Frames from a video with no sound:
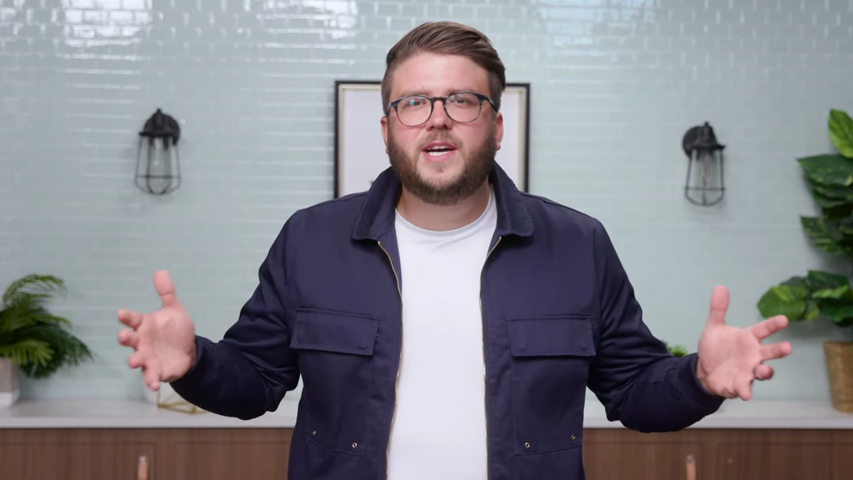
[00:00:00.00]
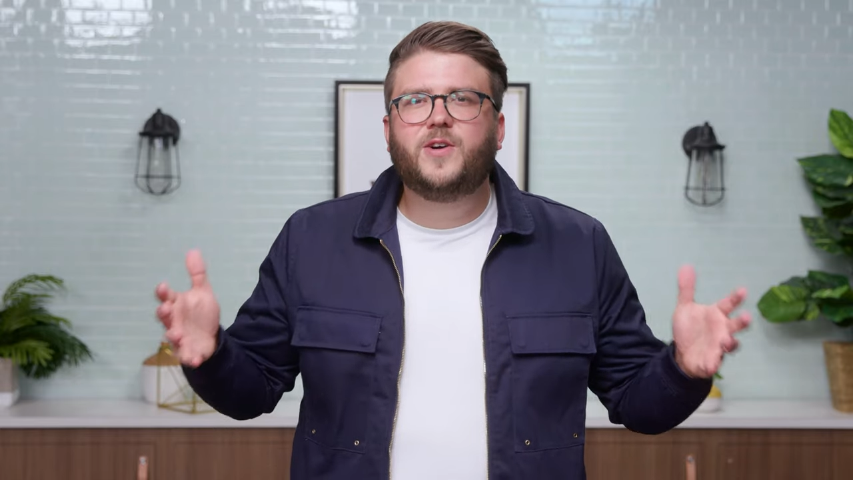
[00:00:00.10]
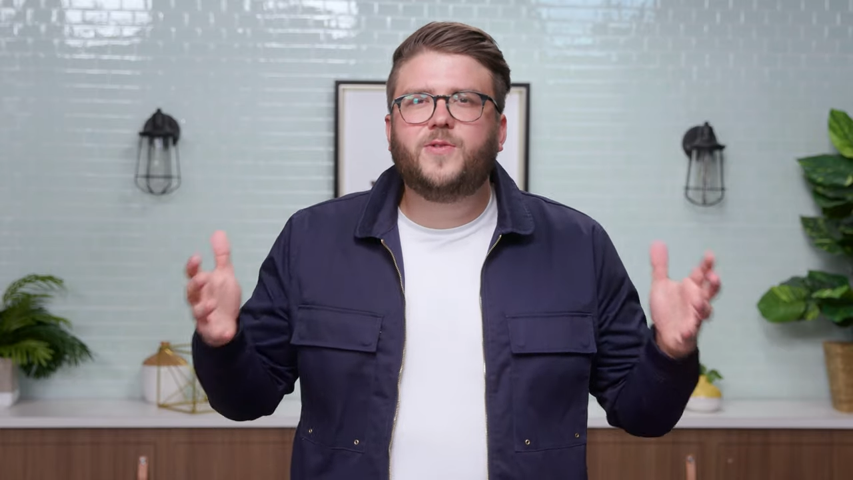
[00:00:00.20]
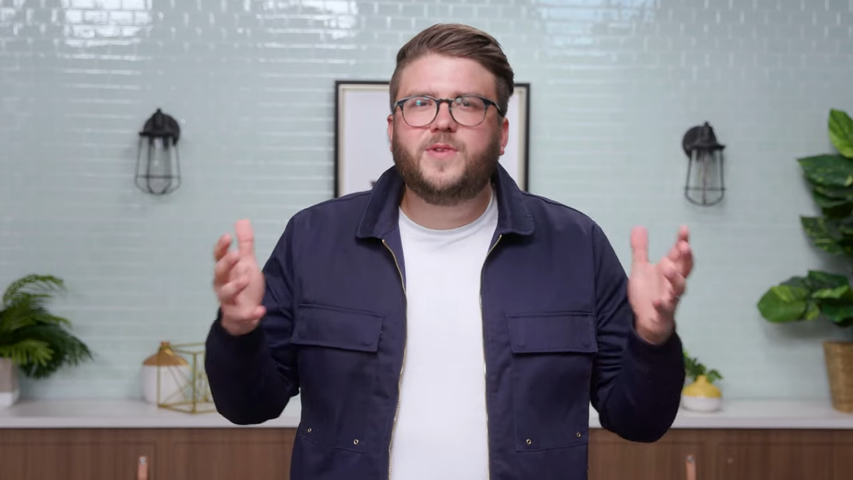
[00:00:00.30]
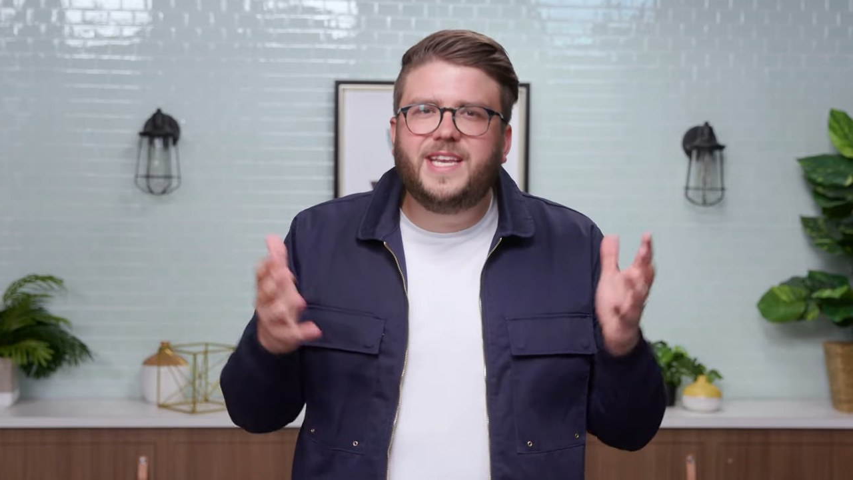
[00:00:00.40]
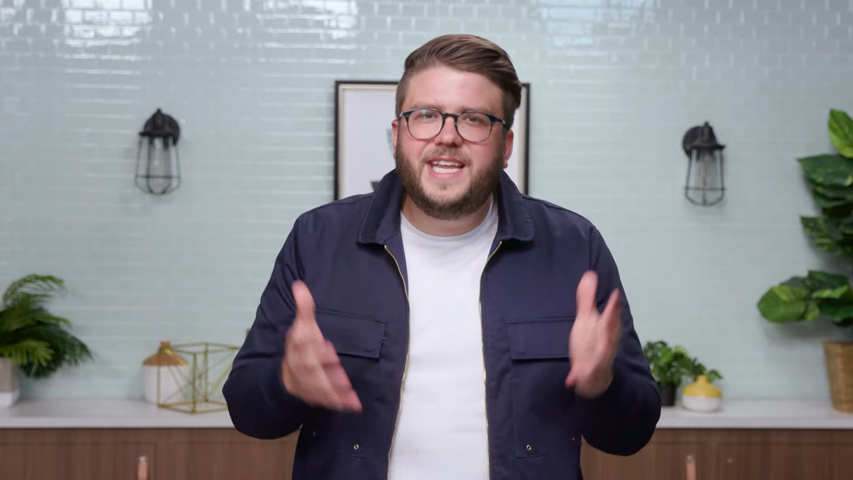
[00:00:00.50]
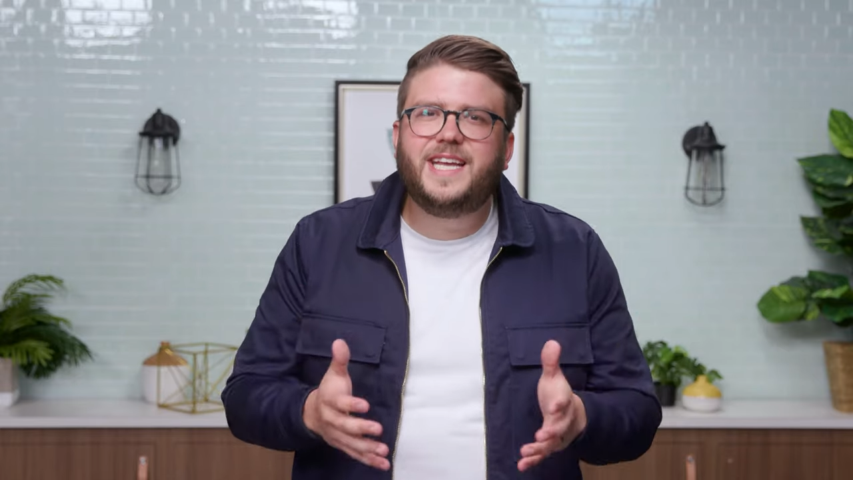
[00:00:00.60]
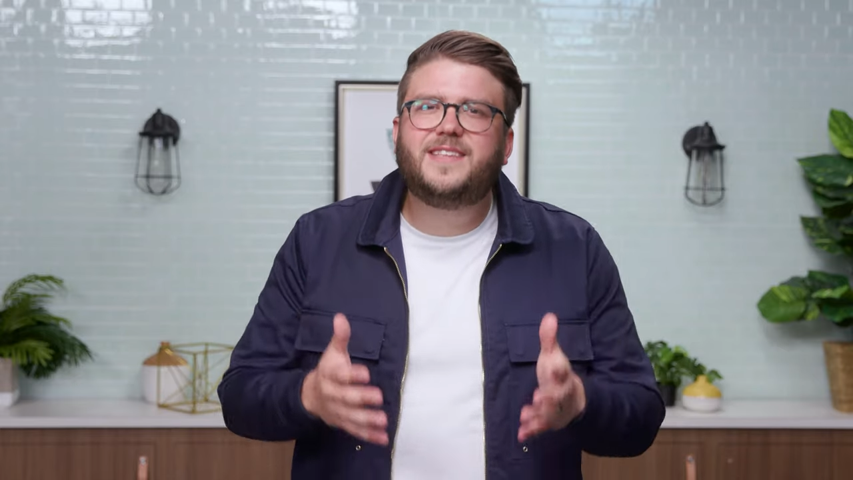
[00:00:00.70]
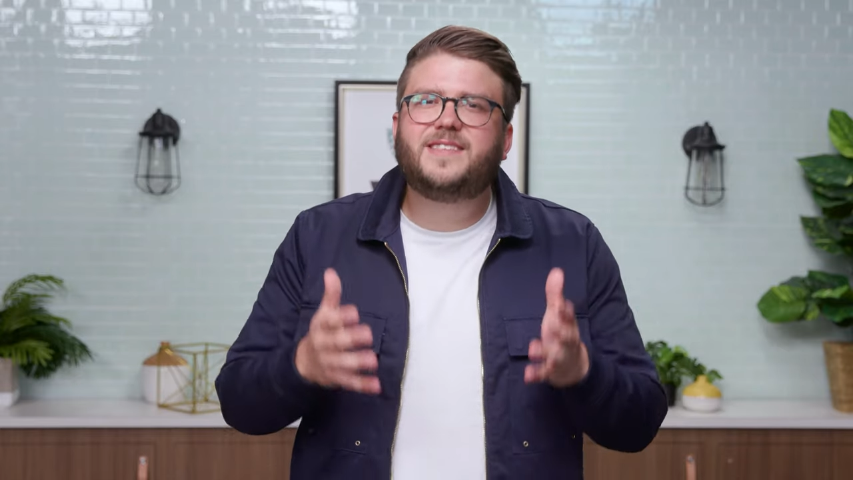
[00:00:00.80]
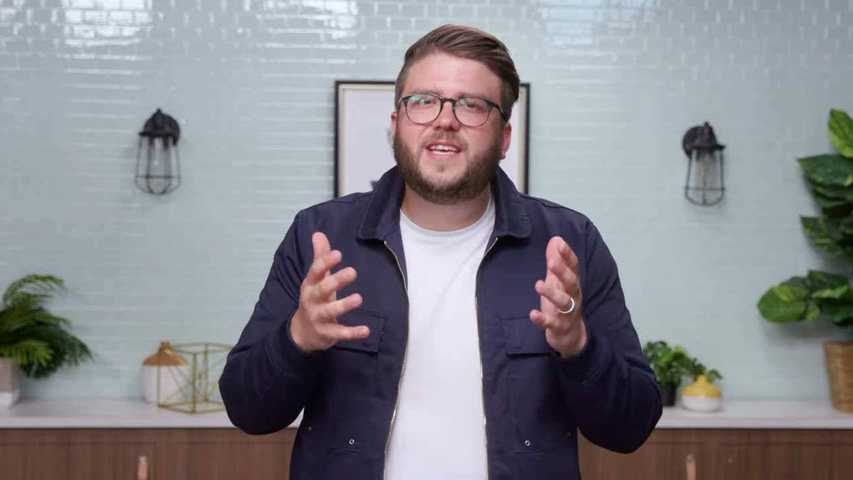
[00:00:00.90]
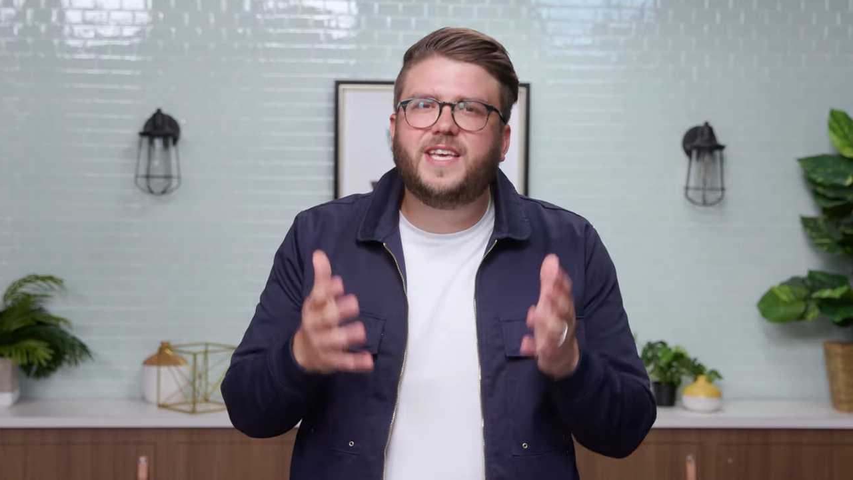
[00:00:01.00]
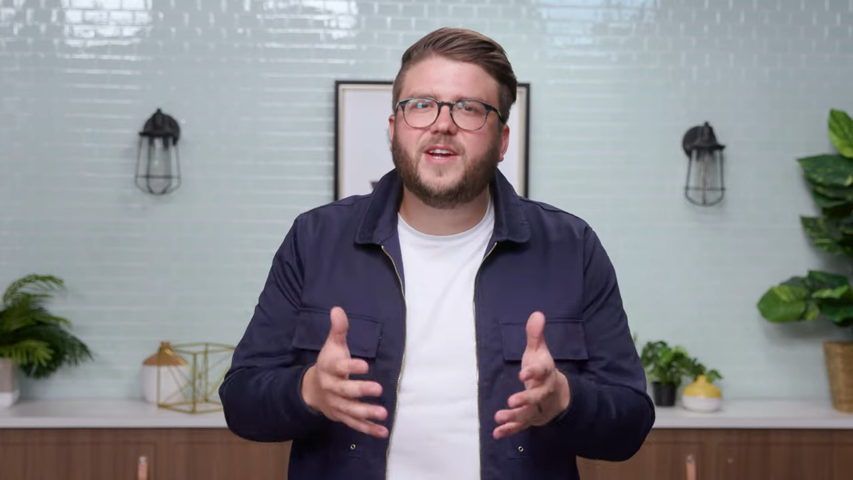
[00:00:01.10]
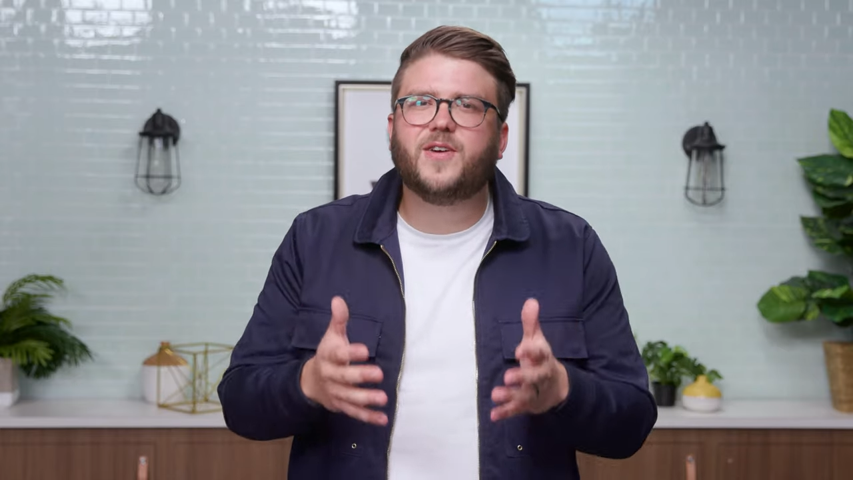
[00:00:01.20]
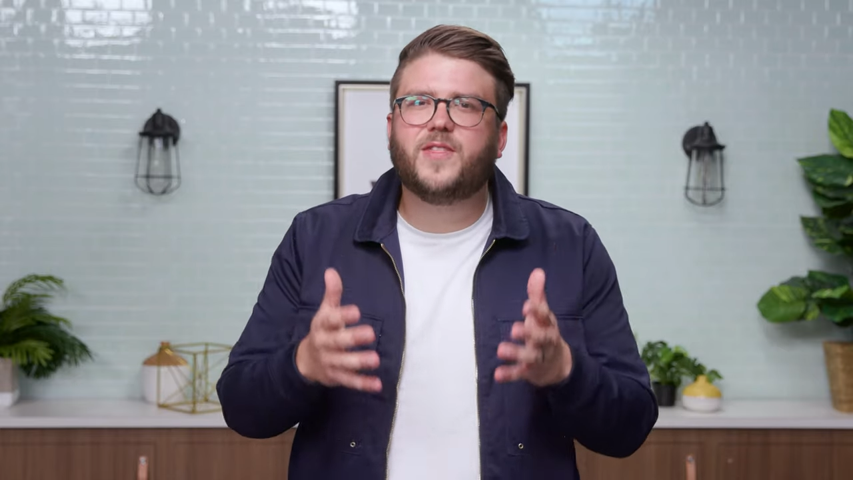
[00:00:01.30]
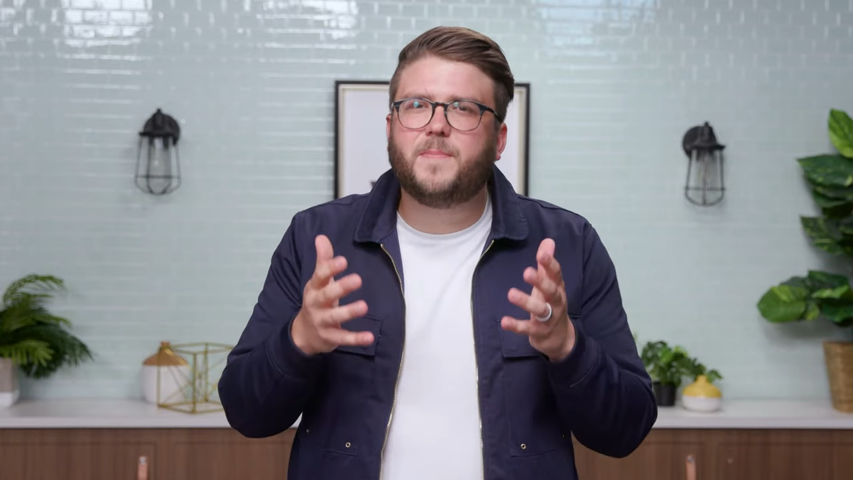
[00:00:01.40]
who need to
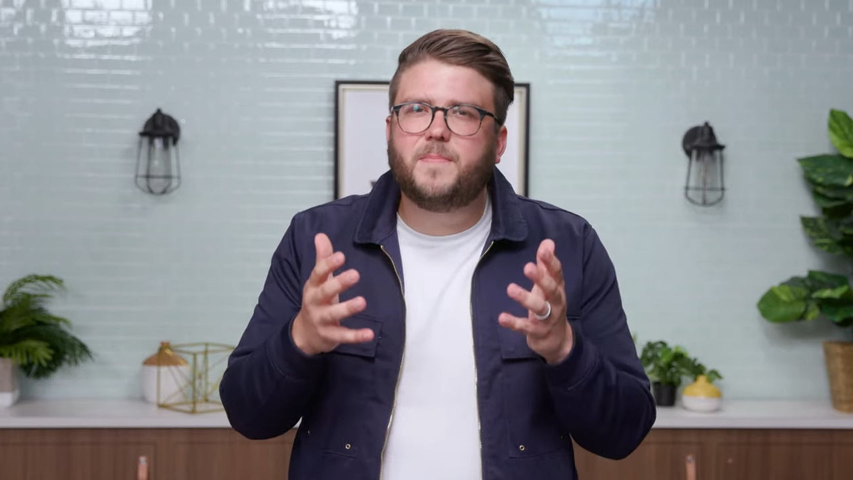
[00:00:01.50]
hear the